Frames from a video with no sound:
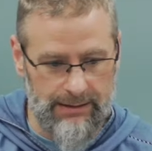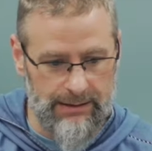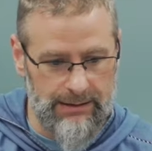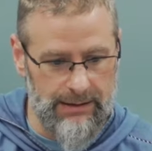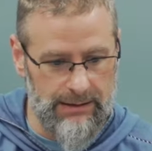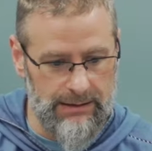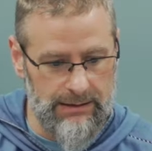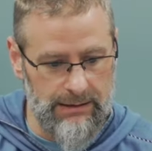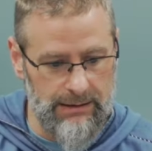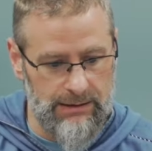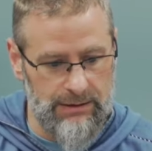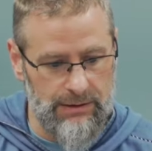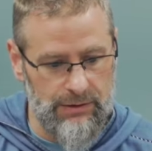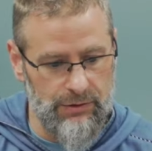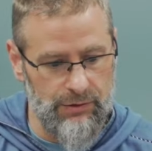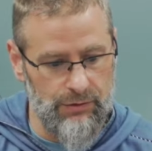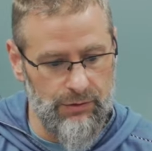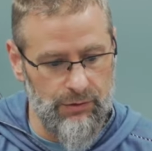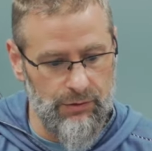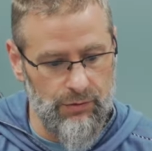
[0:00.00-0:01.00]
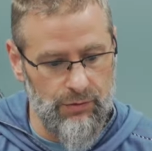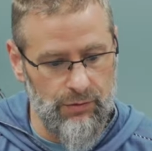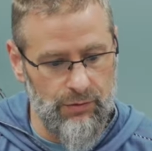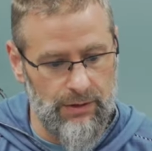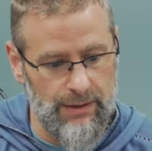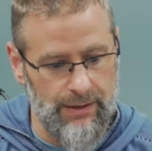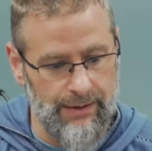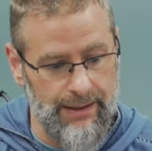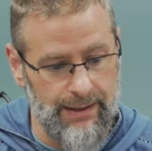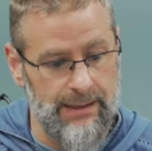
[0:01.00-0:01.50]
takes us to
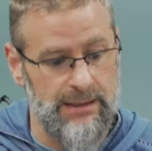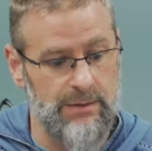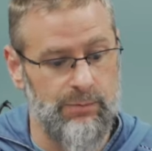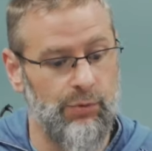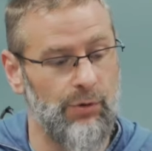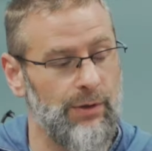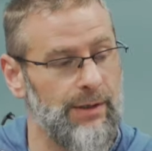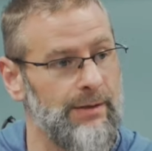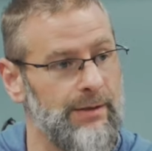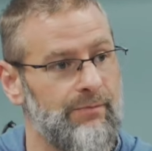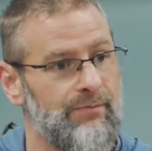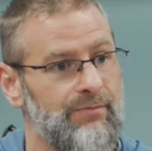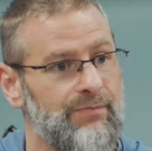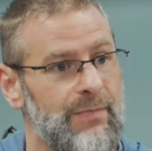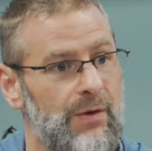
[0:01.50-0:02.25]
the next point.